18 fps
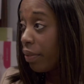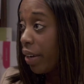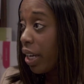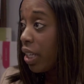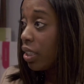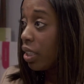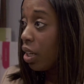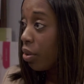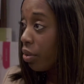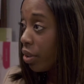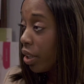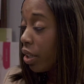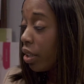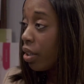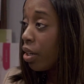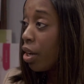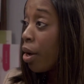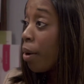advice out
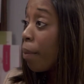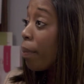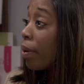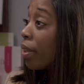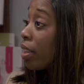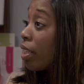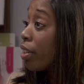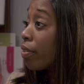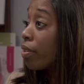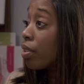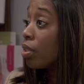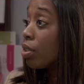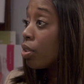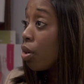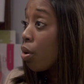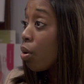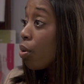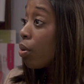there, but there is
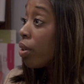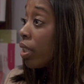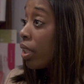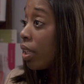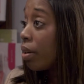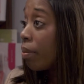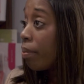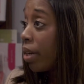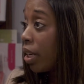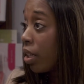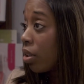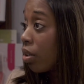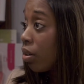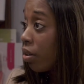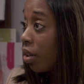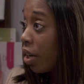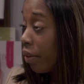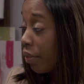no clear
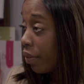medical